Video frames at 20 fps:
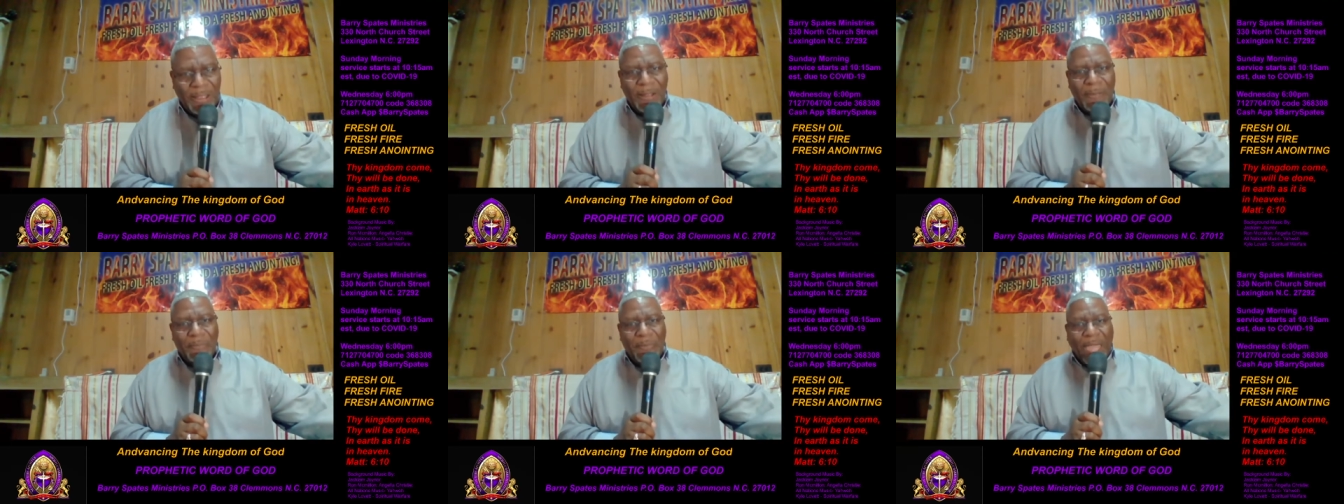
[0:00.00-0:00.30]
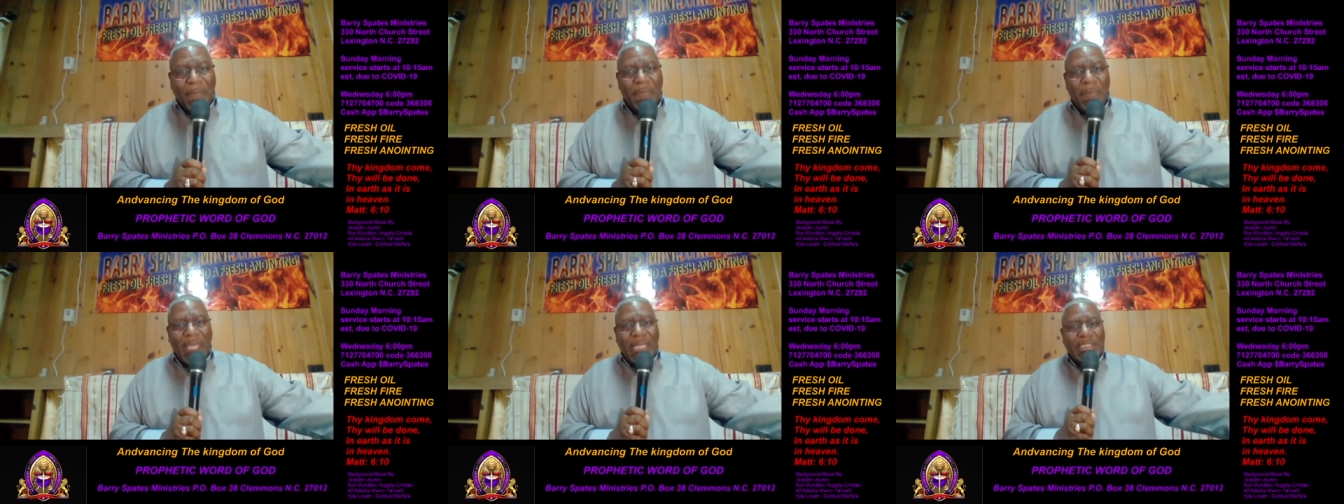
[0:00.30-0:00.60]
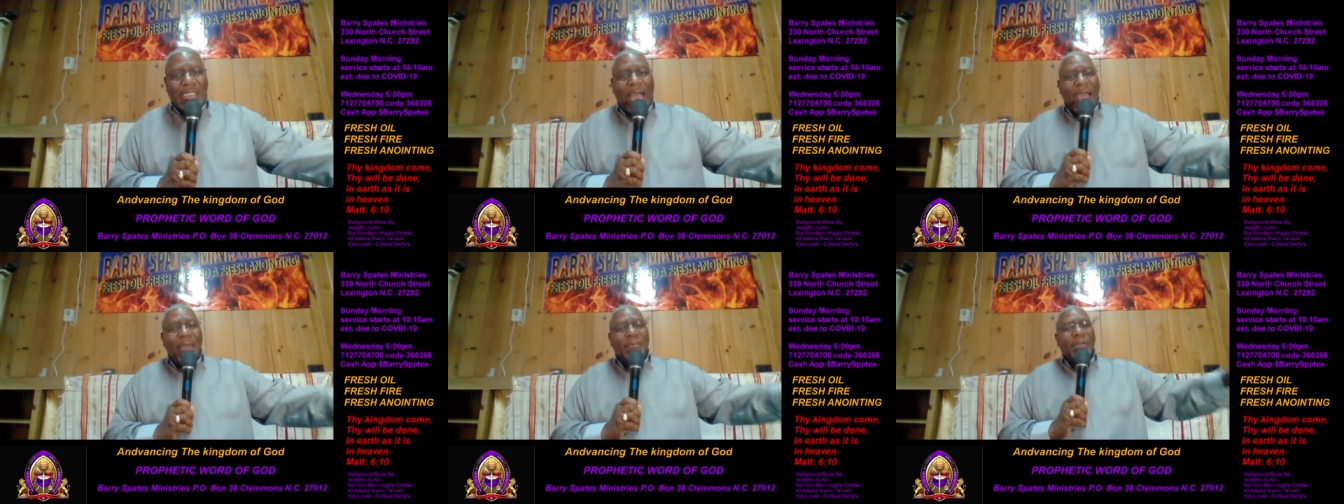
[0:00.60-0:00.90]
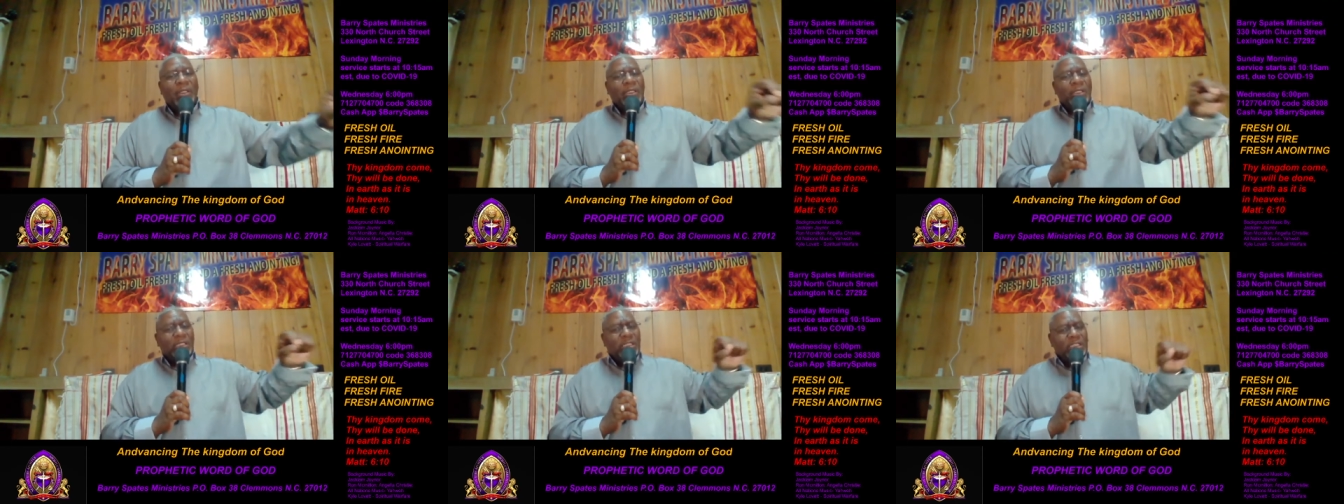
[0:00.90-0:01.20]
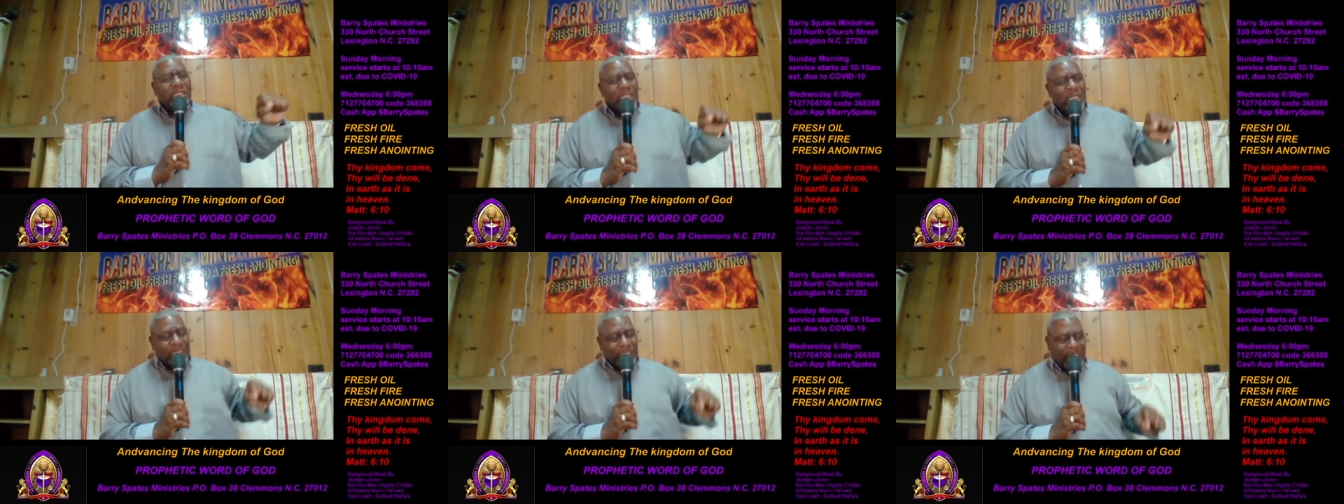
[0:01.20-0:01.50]
That means I'm
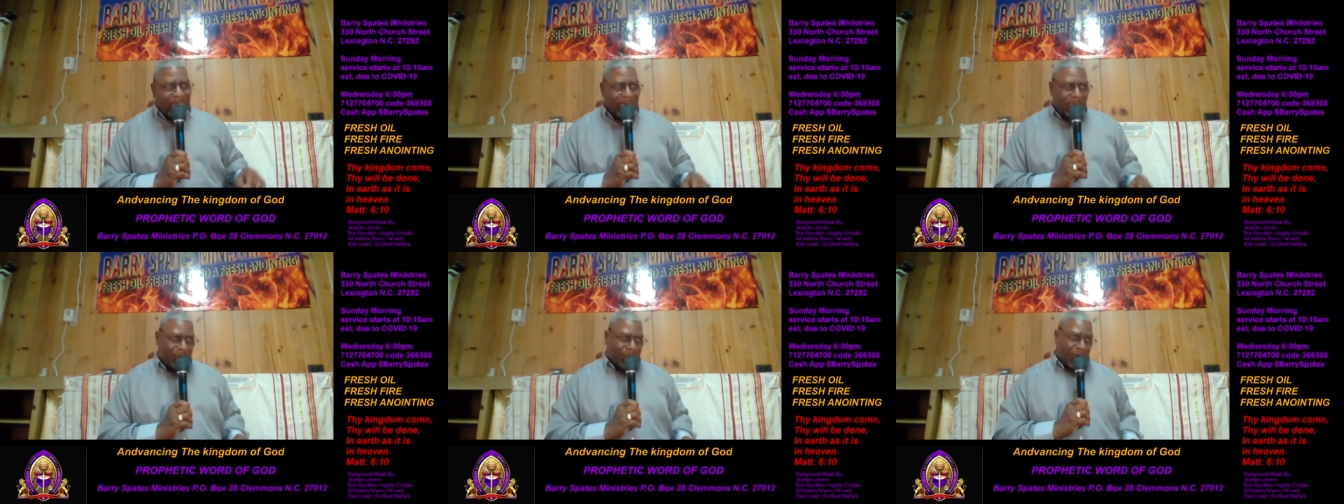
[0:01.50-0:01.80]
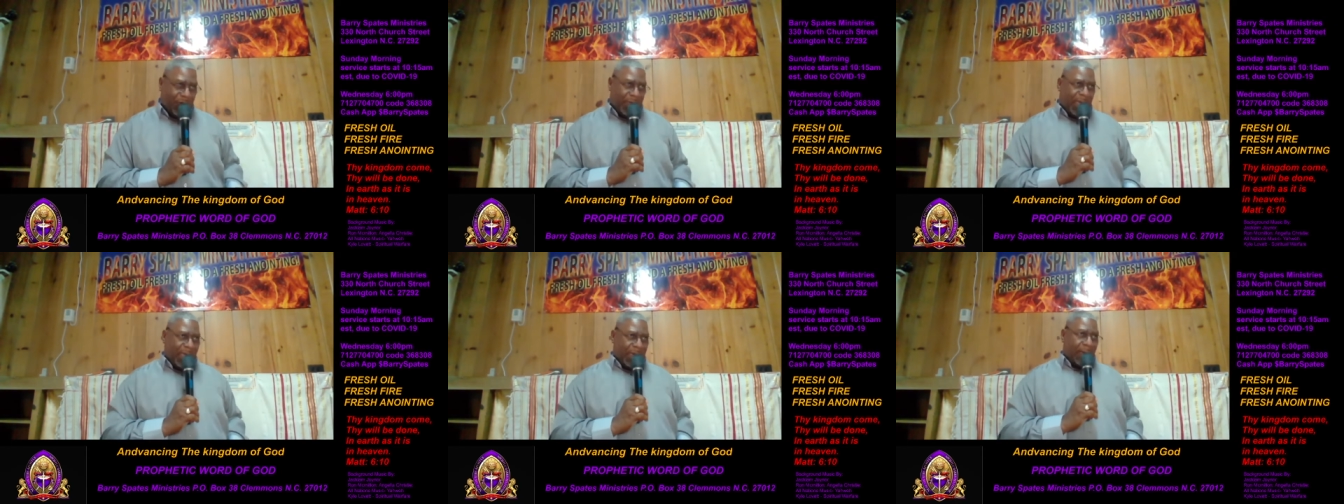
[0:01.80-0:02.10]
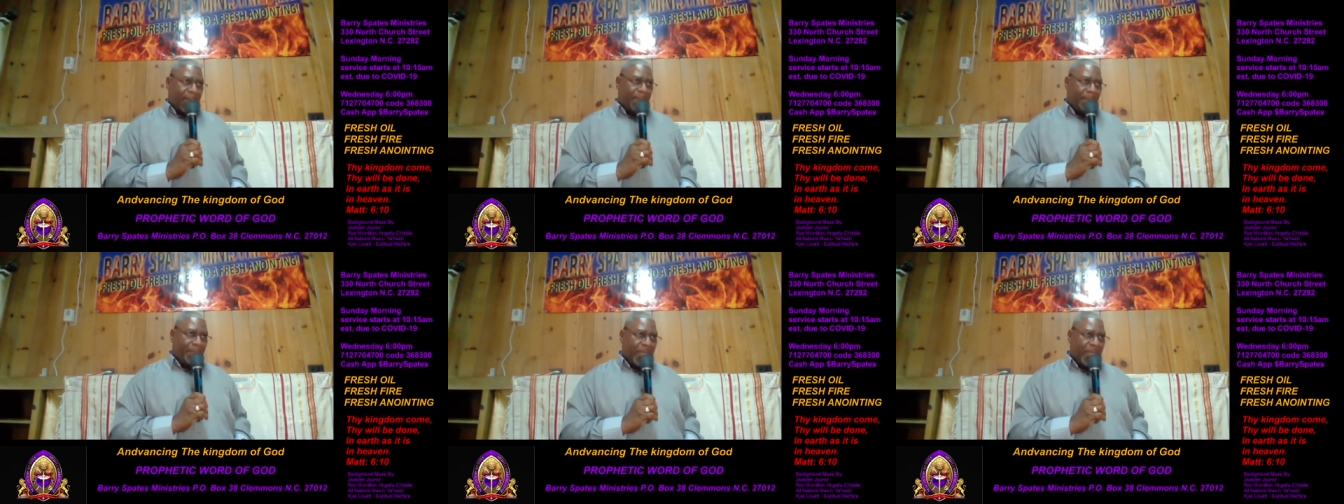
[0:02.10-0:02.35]
looking for him.